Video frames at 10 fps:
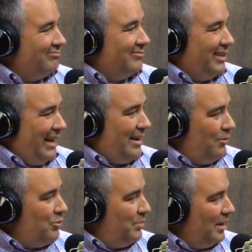Yeah,
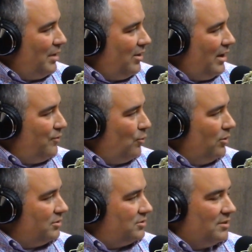that would make my life
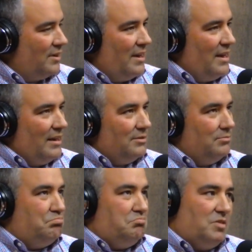worse.
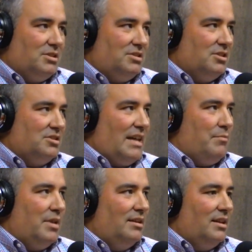Does that
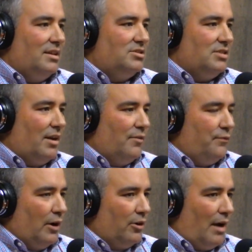mean that it's not a
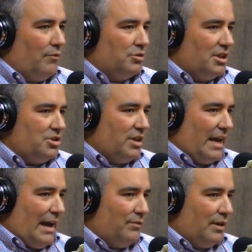fair conversation to
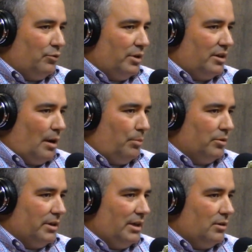have every couple
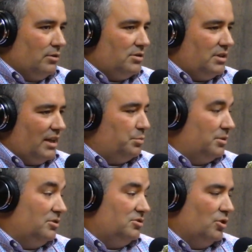of years? Yes, but
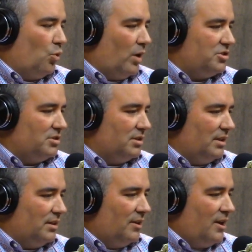there's no question
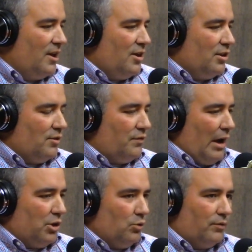that the
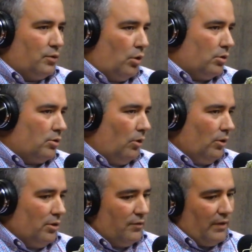value of
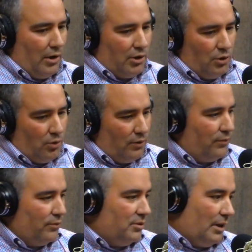Coca-Cola, the value
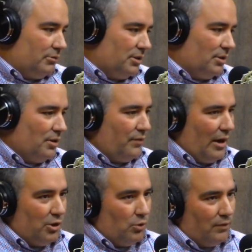of Delta, the
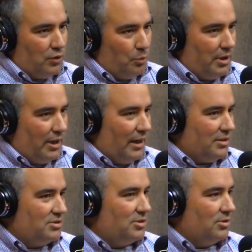value of
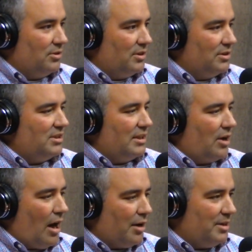UPS to this
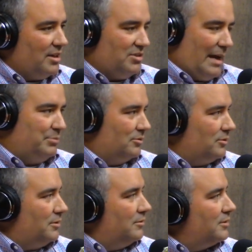economy is absolute.